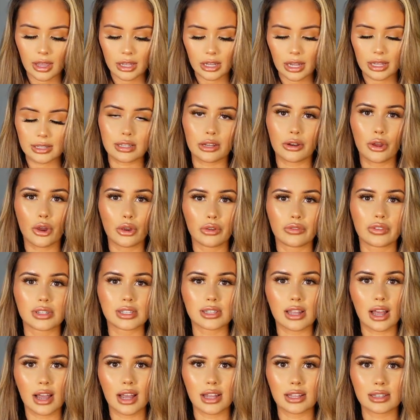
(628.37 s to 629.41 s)
as an
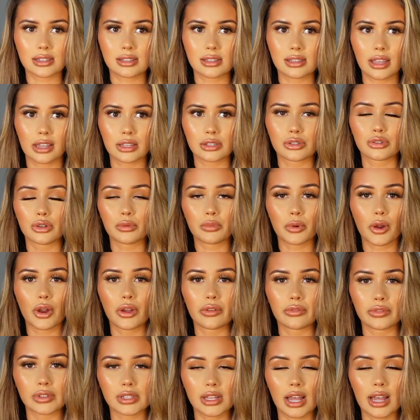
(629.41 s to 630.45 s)
oversized, like a super
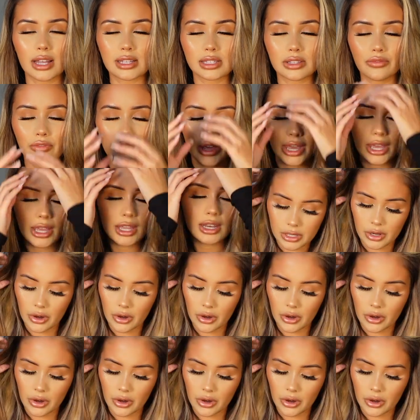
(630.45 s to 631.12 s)
oversized fit.